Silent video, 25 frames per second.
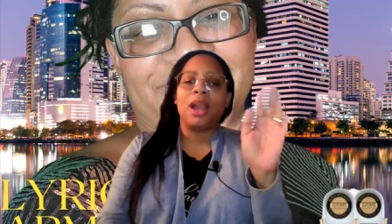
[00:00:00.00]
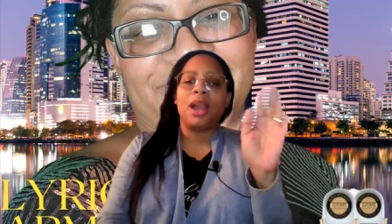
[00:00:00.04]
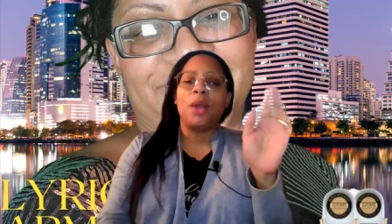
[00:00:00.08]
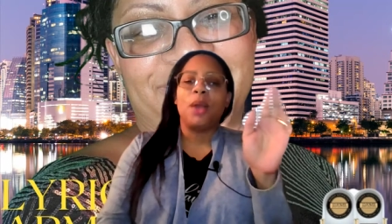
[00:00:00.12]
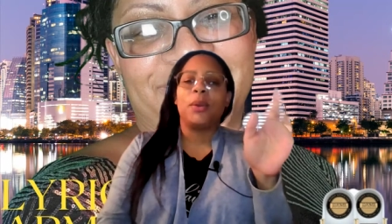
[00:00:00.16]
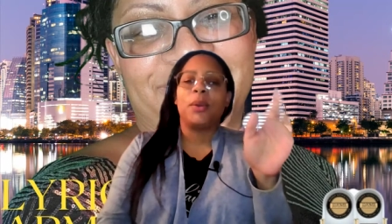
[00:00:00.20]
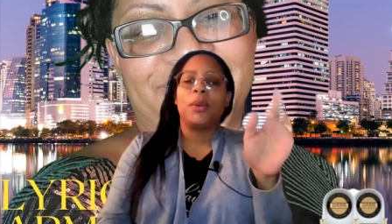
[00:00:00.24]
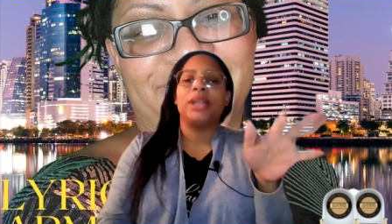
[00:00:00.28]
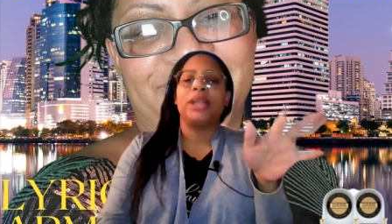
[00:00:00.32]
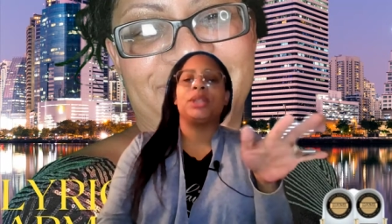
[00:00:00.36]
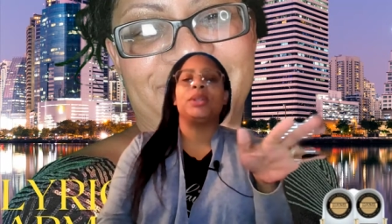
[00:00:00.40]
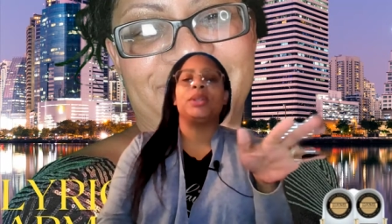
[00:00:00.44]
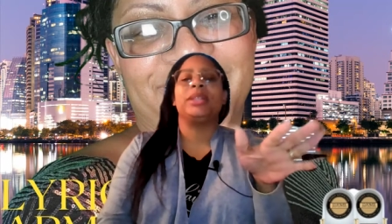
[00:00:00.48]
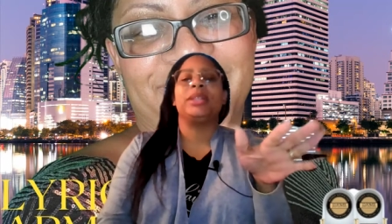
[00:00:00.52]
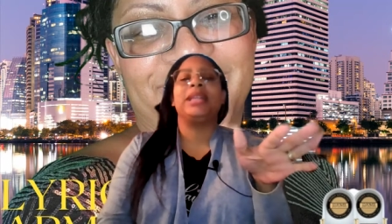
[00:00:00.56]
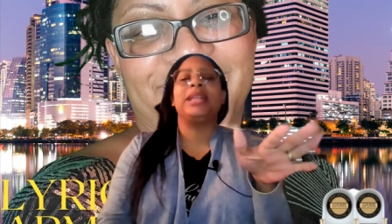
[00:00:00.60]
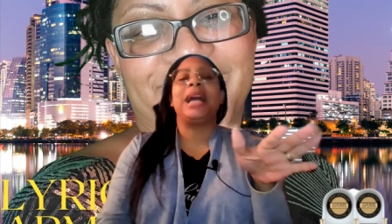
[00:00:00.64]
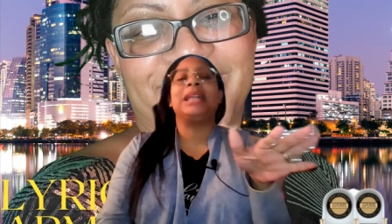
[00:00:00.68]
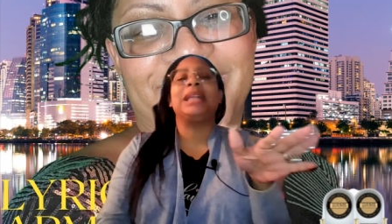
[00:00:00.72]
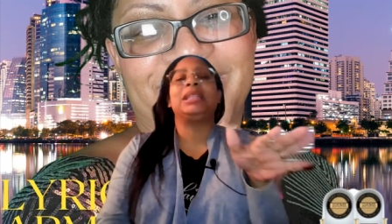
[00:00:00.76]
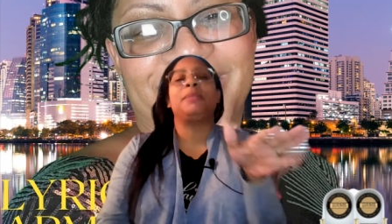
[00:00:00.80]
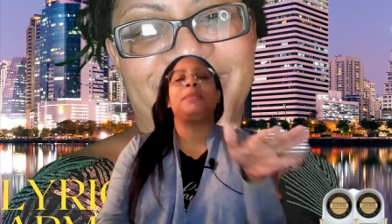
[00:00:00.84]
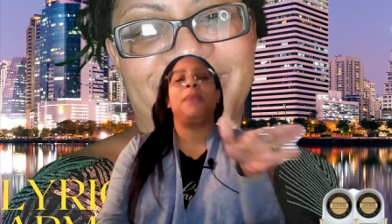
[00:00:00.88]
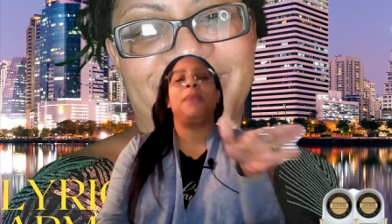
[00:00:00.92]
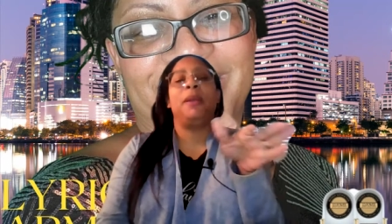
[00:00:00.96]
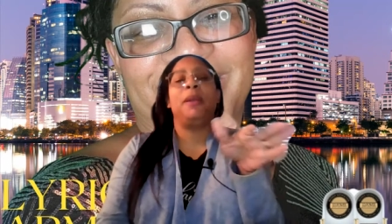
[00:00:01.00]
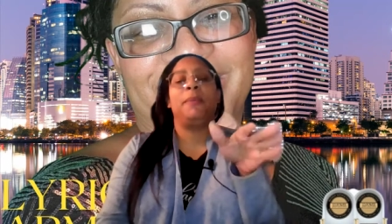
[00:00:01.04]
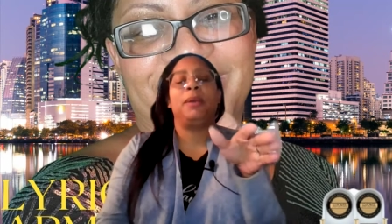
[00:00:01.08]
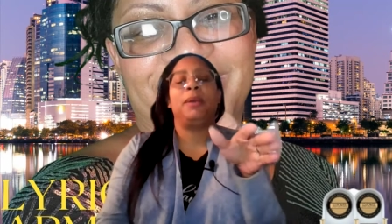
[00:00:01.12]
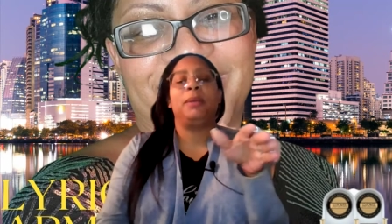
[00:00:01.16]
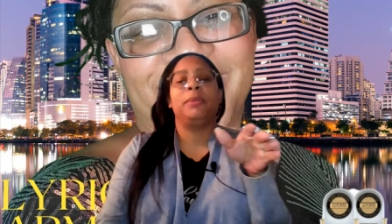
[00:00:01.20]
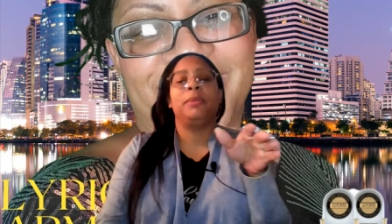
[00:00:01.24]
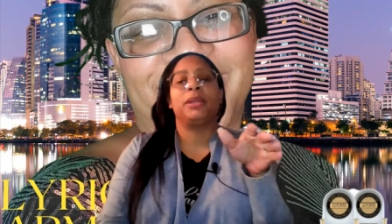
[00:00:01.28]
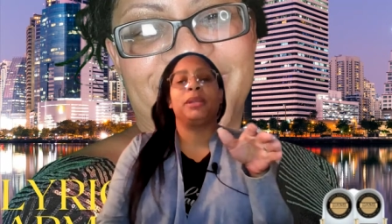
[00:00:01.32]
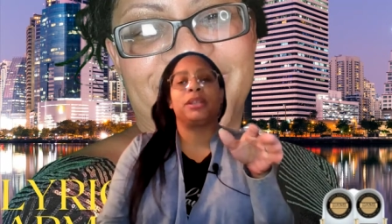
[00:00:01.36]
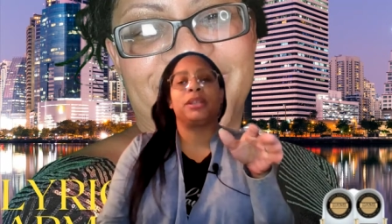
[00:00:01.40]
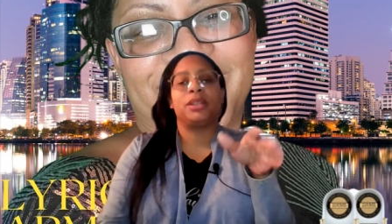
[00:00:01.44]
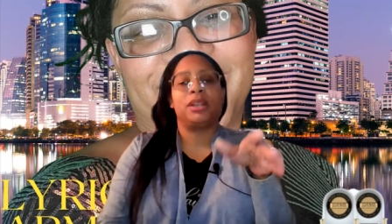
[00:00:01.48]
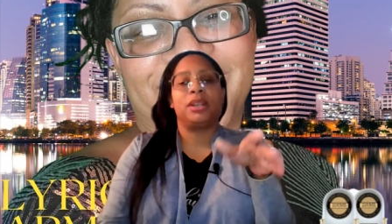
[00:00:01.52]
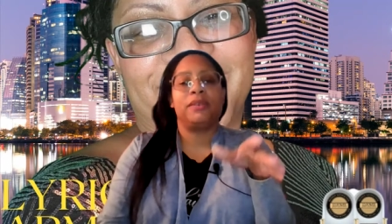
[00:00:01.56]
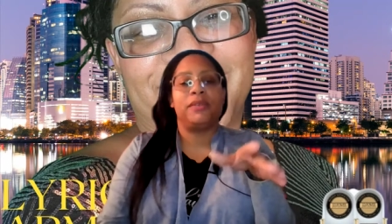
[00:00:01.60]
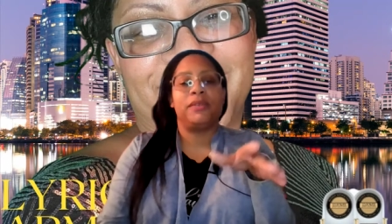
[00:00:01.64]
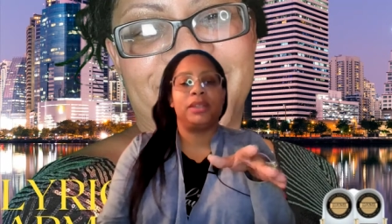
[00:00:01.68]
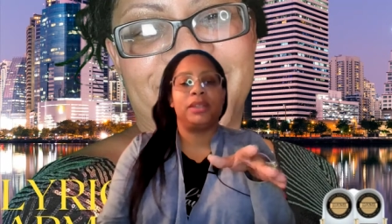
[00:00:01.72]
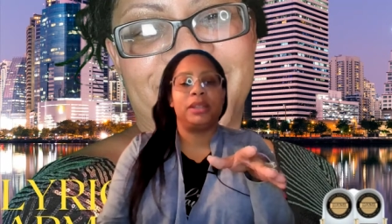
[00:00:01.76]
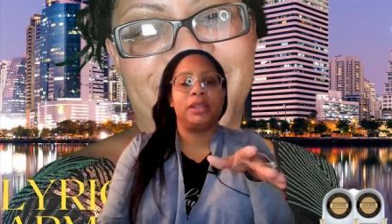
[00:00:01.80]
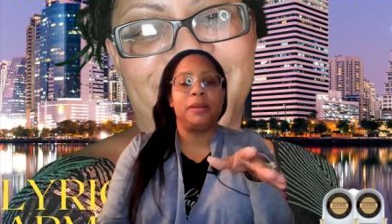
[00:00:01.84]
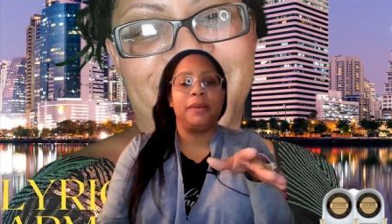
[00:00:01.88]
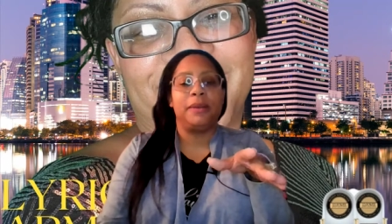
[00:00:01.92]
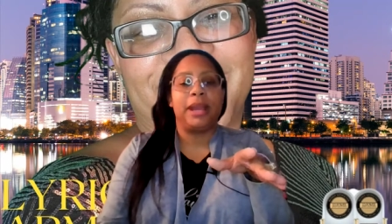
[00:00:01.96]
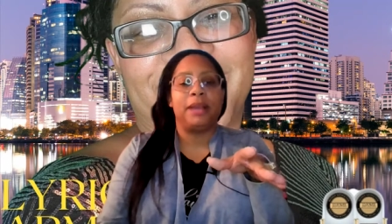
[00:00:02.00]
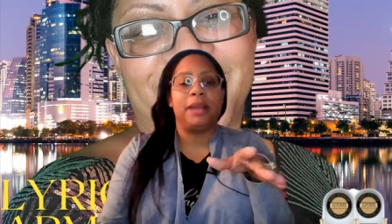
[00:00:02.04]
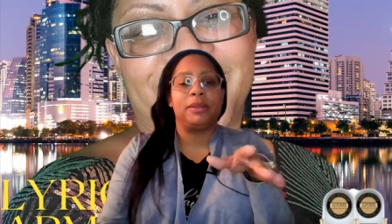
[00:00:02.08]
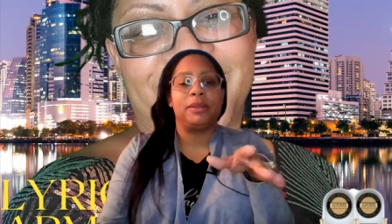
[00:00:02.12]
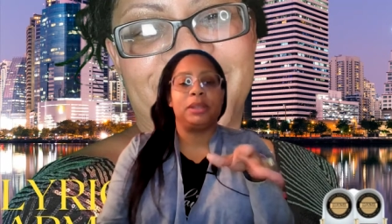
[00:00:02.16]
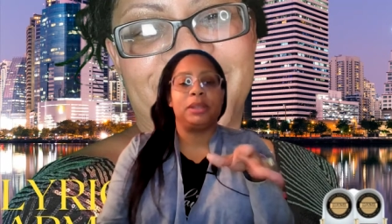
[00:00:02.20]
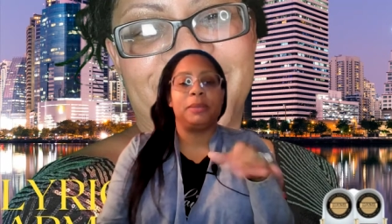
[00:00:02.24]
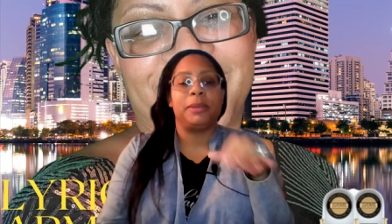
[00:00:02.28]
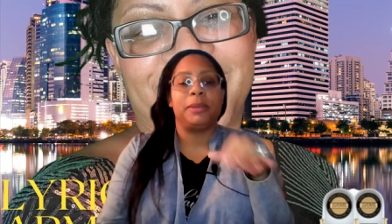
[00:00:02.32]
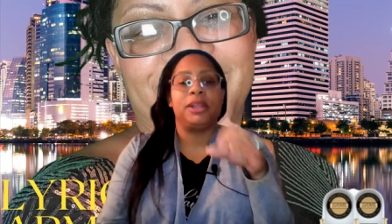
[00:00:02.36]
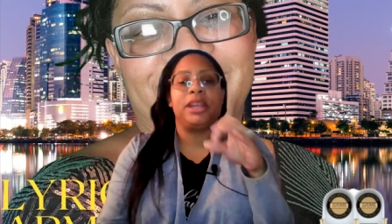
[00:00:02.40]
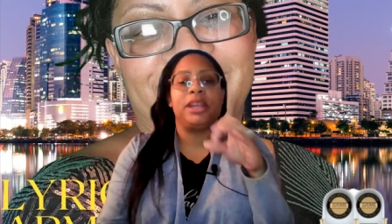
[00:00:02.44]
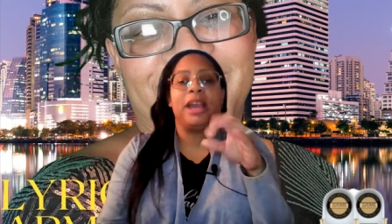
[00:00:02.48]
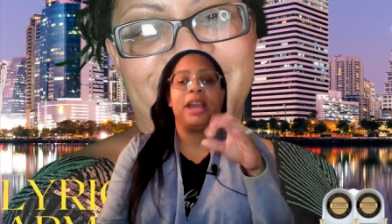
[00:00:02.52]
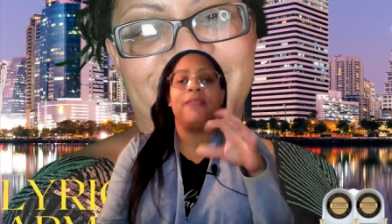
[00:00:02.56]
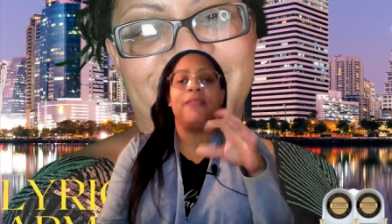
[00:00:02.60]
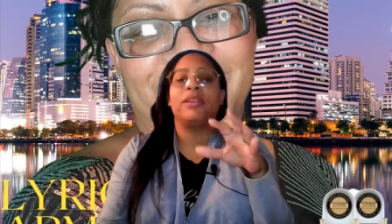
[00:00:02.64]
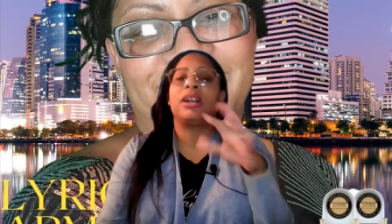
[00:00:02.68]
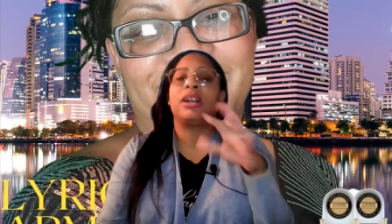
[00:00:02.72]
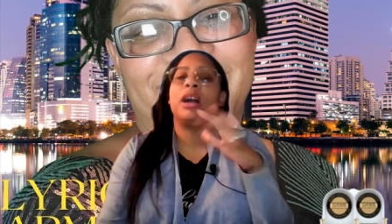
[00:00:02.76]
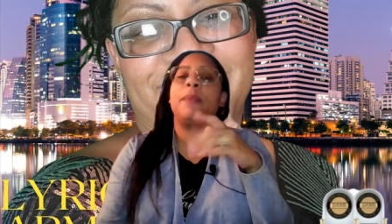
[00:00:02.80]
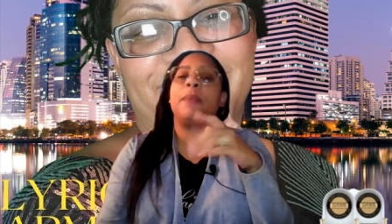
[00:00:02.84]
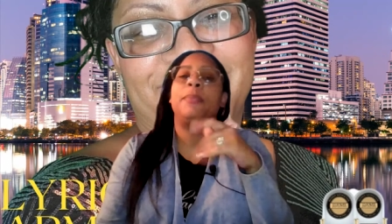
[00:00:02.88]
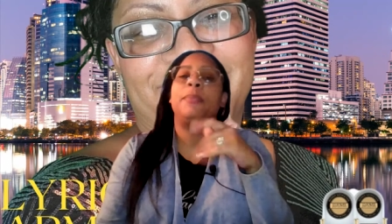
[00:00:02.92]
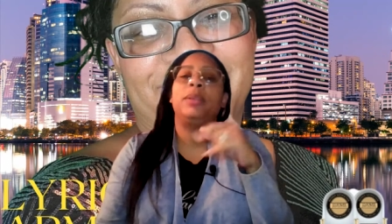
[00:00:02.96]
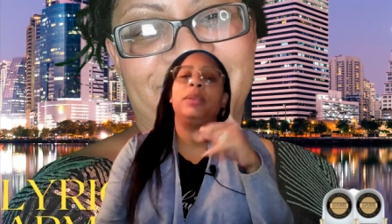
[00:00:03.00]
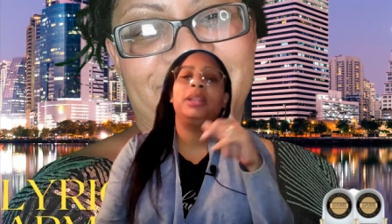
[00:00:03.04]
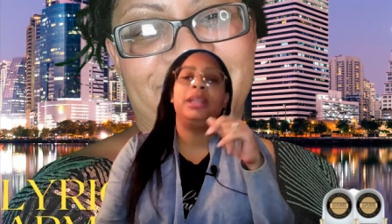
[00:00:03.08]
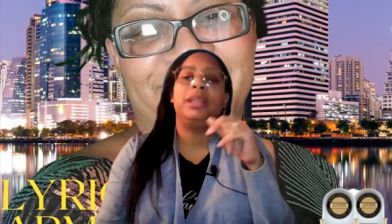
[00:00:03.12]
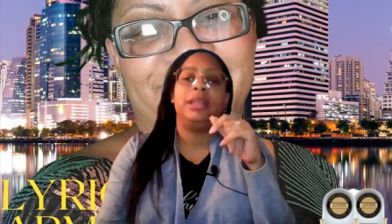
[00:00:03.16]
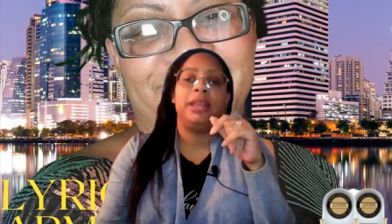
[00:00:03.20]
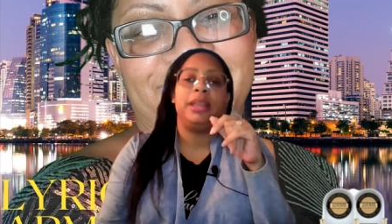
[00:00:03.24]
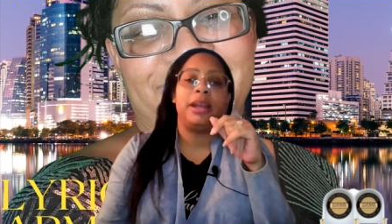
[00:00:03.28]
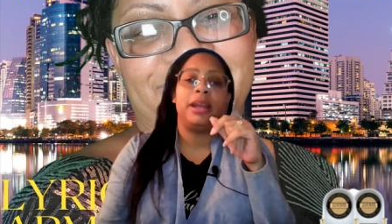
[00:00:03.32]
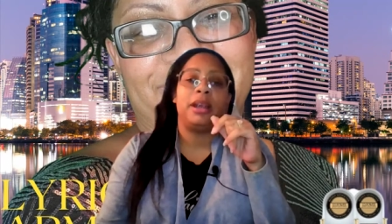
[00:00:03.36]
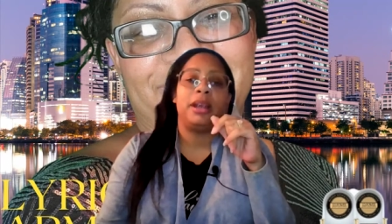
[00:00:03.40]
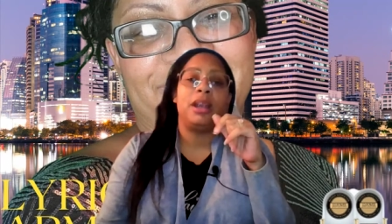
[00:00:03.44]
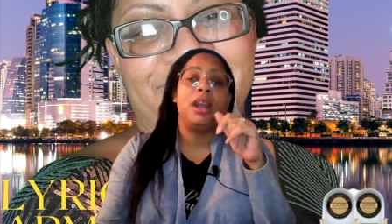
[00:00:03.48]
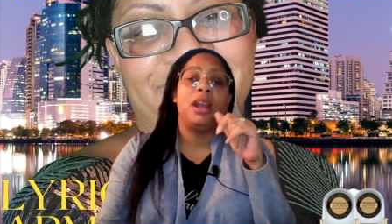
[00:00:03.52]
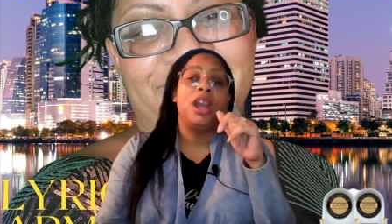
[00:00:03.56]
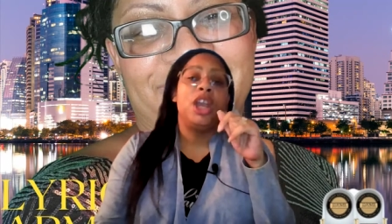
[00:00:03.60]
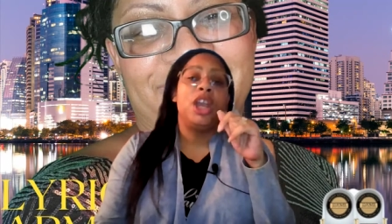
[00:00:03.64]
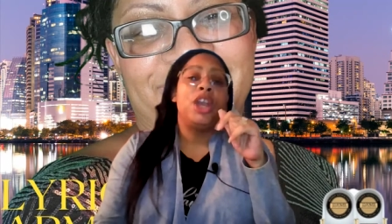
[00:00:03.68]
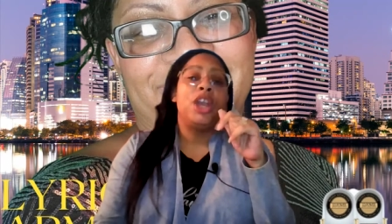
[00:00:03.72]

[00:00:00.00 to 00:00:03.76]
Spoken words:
Okay, so that's my public service announcement. You have a couple in there.